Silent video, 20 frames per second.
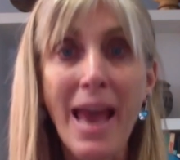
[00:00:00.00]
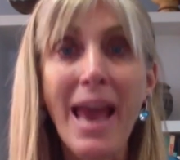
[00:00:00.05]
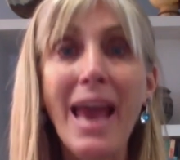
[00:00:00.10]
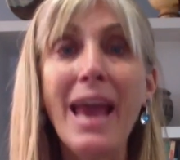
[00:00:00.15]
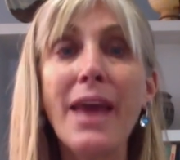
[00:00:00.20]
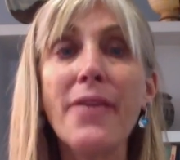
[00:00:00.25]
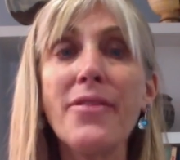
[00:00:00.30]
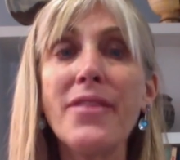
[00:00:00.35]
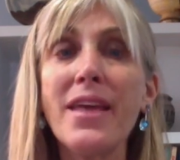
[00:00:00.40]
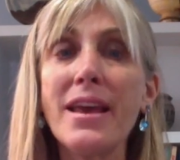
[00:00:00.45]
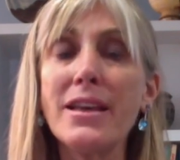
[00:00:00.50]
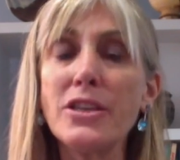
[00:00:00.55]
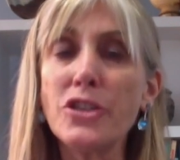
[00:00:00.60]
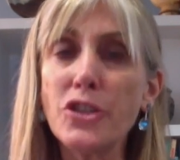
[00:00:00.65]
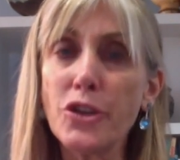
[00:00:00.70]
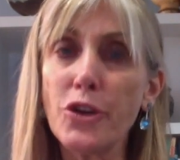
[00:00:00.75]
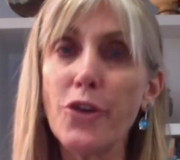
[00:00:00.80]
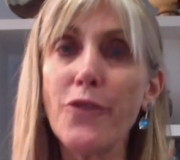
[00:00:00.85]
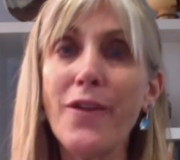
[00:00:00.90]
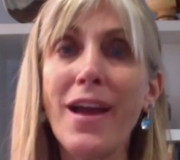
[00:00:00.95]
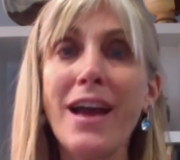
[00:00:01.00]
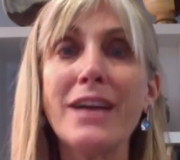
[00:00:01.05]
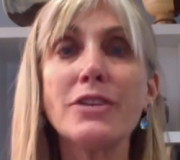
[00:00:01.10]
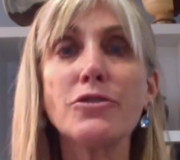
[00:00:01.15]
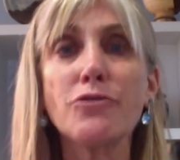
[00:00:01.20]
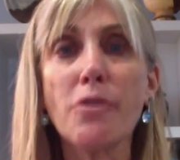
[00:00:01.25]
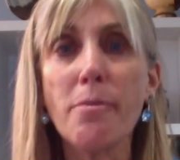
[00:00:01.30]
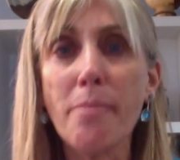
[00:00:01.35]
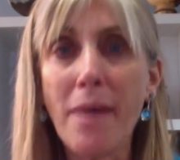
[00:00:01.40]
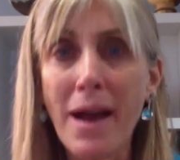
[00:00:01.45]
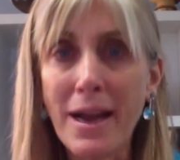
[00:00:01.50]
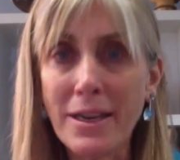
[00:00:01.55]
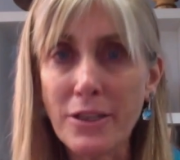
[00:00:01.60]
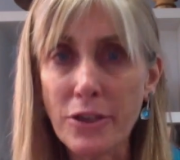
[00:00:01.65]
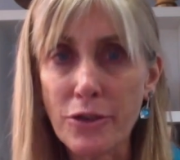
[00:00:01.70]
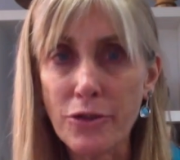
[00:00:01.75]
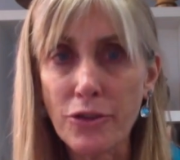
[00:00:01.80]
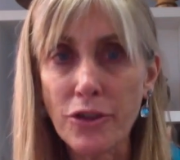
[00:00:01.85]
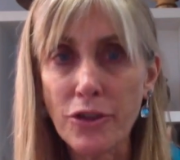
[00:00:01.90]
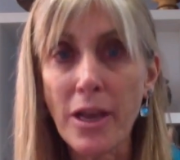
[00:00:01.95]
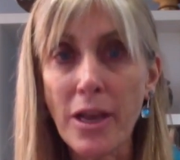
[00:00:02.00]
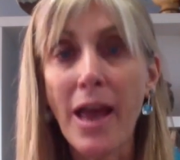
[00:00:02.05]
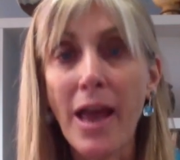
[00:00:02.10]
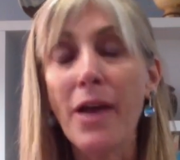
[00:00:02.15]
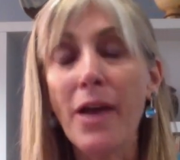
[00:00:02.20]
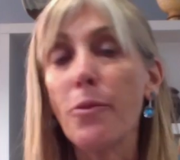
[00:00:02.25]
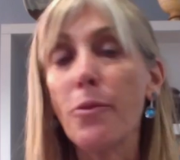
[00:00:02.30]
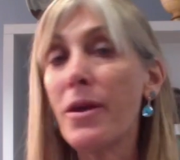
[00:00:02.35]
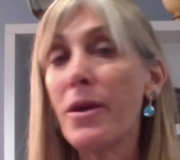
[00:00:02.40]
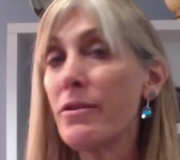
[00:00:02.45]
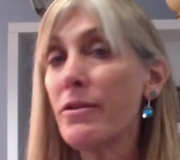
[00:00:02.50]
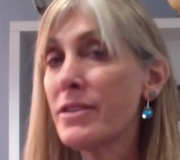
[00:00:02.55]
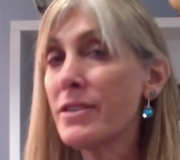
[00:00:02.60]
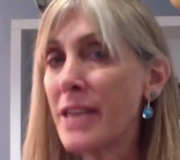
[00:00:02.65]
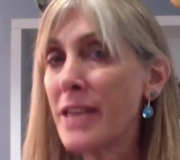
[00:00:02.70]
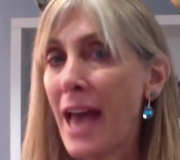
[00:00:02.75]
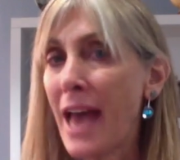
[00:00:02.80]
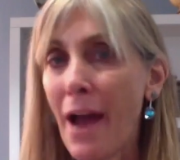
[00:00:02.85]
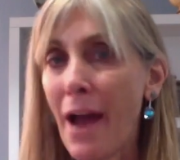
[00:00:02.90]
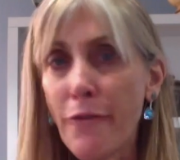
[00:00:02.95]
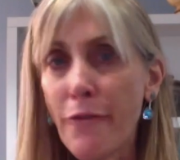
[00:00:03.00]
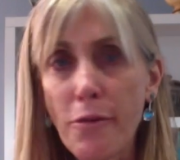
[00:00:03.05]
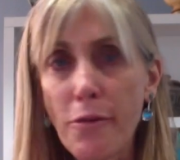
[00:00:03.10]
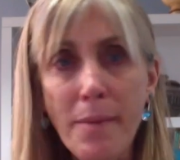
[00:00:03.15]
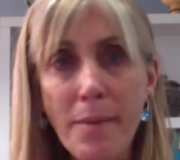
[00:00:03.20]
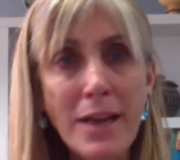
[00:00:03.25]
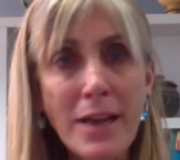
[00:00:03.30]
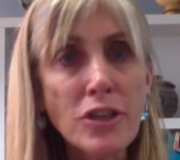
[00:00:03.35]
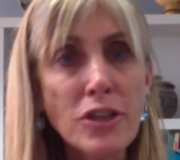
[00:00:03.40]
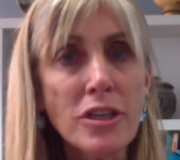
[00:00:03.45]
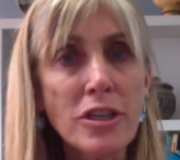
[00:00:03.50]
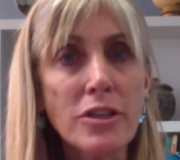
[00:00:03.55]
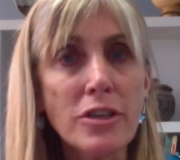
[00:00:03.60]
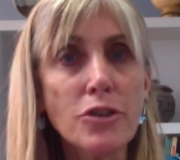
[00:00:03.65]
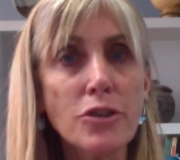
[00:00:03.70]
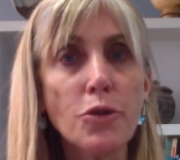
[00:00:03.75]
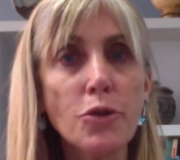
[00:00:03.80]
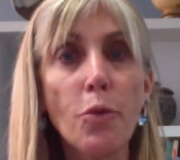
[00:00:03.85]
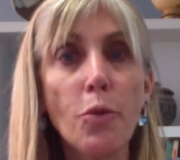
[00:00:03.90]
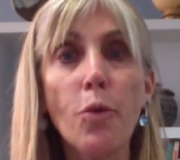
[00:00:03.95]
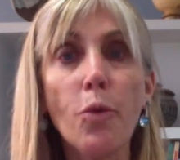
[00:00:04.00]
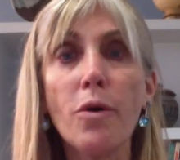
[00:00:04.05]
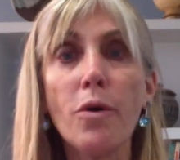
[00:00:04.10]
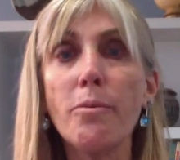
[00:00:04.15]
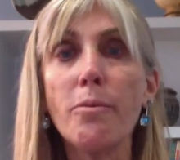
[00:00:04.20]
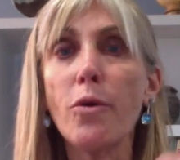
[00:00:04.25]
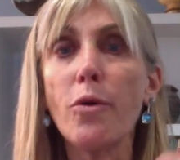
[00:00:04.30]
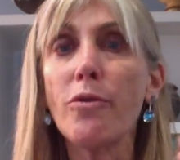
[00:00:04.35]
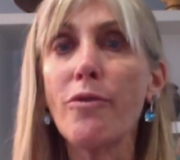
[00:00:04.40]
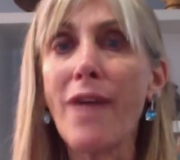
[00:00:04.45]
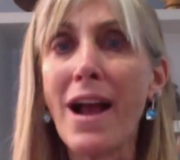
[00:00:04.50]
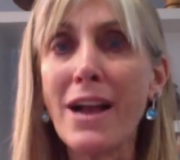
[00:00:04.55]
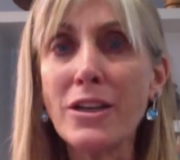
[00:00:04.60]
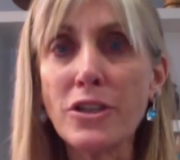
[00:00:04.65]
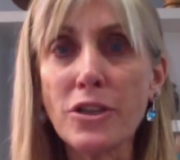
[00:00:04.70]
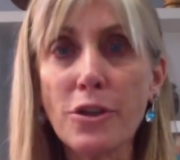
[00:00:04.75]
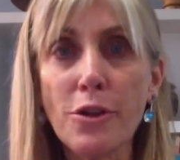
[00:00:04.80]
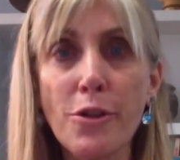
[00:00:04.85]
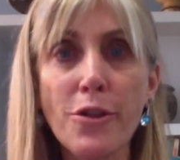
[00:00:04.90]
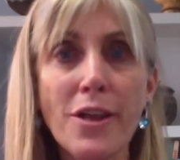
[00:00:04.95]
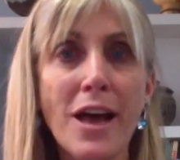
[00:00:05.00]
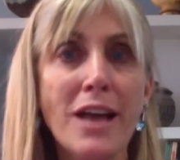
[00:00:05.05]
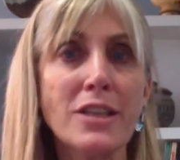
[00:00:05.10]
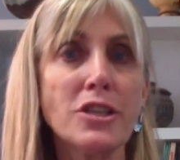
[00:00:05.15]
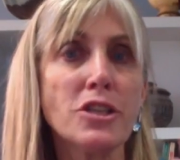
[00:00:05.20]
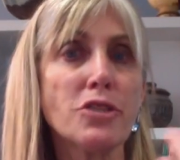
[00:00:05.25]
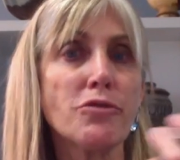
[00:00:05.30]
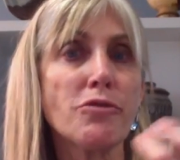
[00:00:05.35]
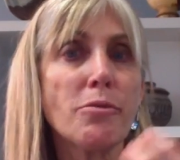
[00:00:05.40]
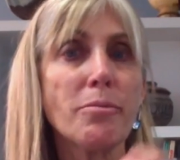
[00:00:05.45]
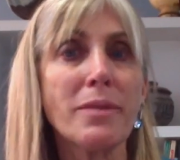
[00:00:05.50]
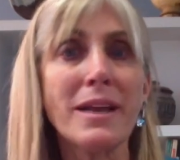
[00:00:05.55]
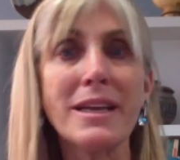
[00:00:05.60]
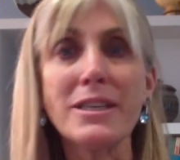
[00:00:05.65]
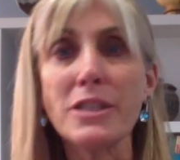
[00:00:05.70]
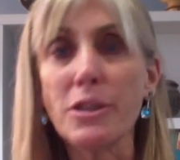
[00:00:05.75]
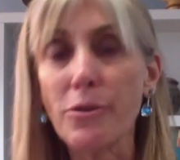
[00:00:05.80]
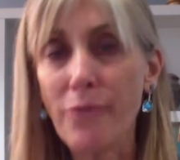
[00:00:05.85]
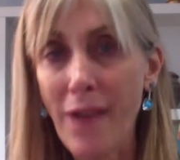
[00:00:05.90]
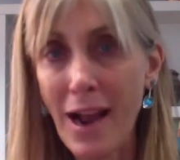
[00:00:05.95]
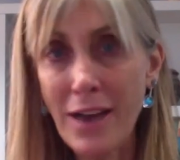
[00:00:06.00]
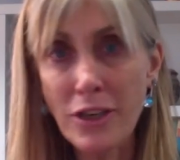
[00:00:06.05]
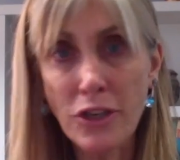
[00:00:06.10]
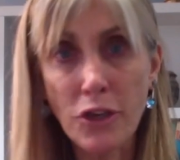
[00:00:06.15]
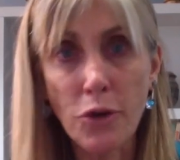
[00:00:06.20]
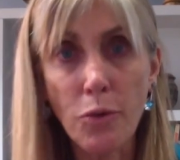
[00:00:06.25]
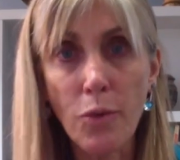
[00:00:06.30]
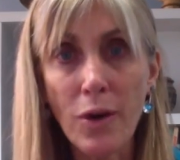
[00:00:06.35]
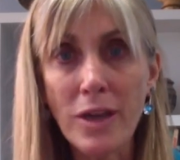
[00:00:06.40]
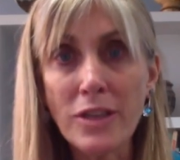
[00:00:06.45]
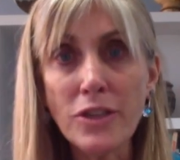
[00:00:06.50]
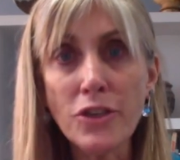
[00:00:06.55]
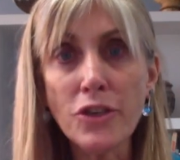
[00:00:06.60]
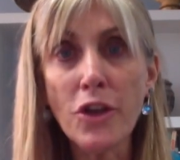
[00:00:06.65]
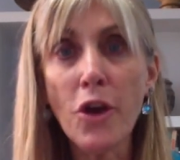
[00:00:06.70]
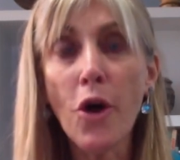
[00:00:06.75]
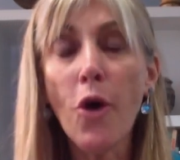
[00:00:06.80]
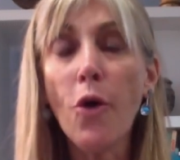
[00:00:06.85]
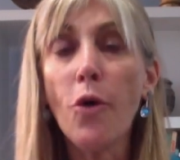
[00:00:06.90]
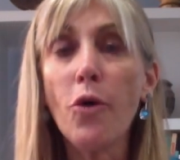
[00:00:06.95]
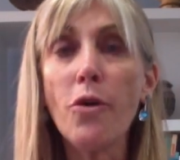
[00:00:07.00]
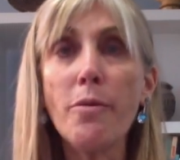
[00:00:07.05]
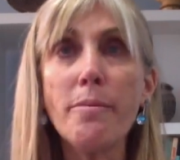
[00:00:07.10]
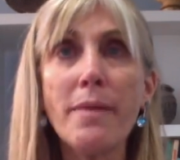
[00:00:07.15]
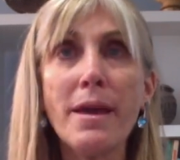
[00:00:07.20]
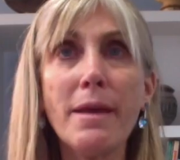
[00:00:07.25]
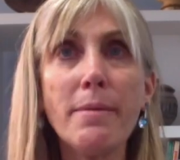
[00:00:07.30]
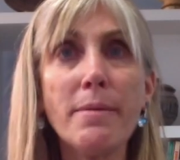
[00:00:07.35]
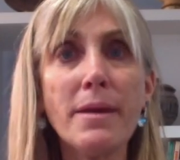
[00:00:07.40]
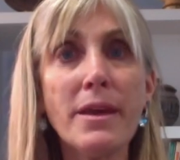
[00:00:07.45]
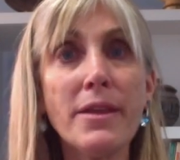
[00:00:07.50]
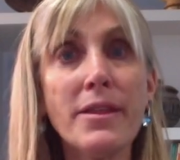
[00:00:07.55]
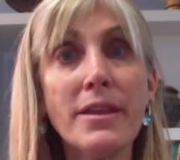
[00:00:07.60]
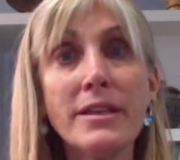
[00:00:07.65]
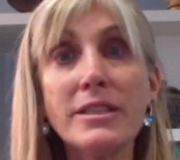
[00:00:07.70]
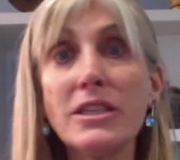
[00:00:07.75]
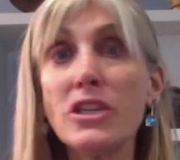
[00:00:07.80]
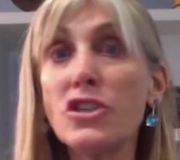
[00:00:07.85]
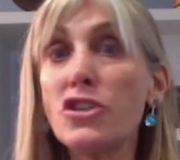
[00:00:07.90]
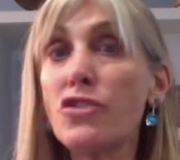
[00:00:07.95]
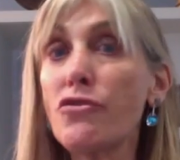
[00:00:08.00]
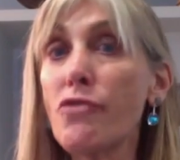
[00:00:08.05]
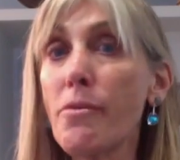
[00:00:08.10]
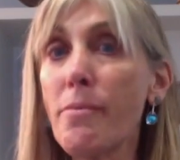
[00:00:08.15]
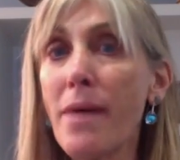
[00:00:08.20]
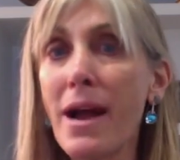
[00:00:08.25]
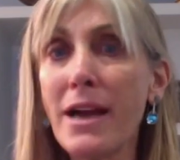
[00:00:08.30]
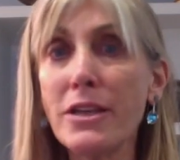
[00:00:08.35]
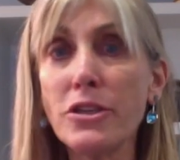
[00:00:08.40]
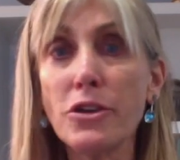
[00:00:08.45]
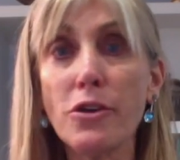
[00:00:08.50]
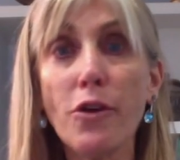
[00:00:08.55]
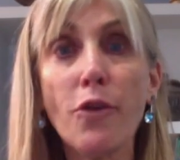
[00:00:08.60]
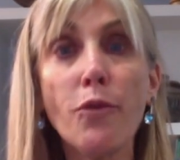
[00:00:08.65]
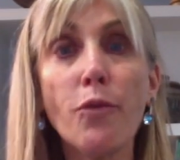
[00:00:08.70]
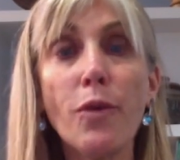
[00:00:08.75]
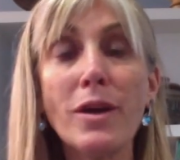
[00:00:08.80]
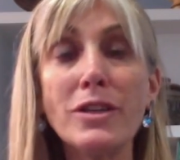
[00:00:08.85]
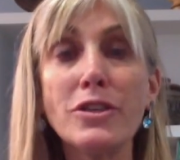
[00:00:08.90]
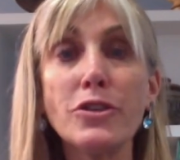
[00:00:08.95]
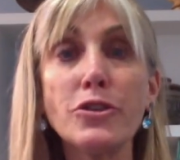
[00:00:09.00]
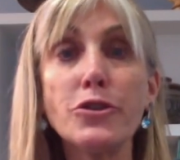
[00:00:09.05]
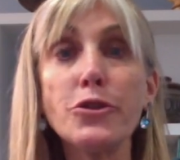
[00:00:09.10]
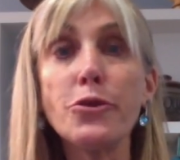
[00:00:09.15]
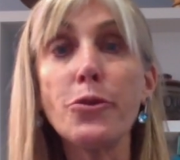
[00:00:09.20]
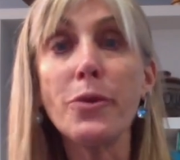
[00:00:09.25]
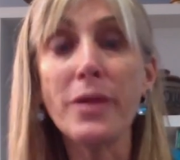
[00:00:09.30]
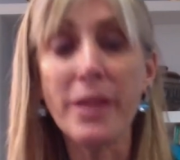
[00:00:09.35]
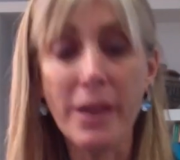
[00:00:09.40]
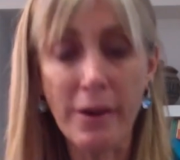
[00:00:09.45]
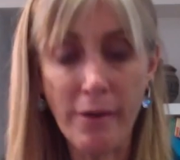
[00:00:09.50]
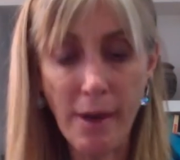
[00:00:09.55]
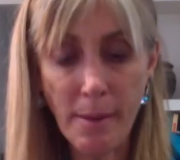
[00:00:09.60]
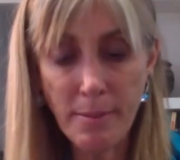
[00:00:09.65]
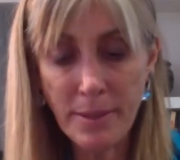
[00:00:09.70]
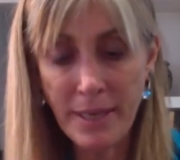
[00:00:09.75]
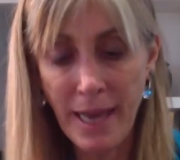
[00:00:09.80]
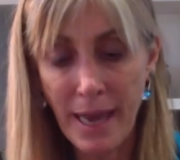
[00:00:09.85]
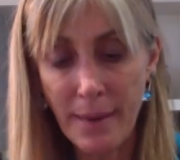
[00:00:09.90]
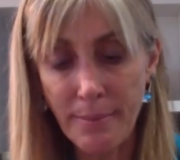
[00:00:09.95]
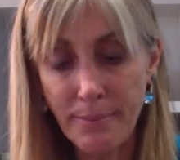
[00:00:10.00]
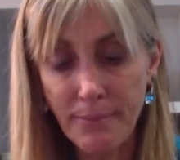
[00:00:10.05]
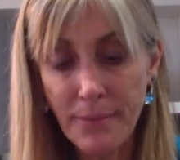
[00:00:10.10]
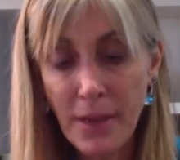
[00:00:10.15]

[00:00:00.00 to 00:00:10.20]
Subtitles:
And they serve as reminders, whether it's affirmations or more rational thoughts to replace the rational ones, or maybe this is a reminder of what to do when they're upset.